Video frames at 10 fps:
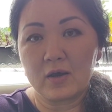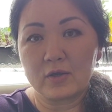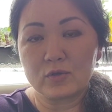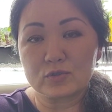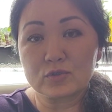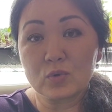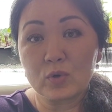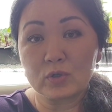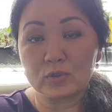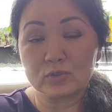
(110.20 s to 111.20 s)
your
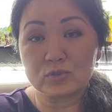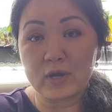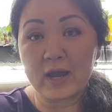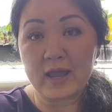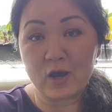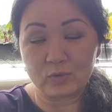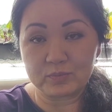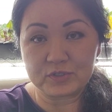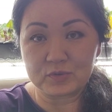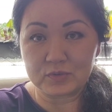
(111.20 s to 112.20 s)
soil dry out
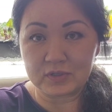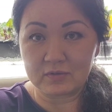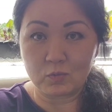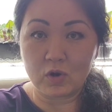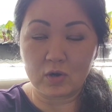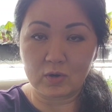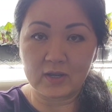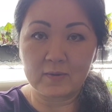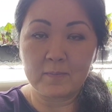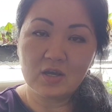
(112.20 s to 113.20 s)
between the watering,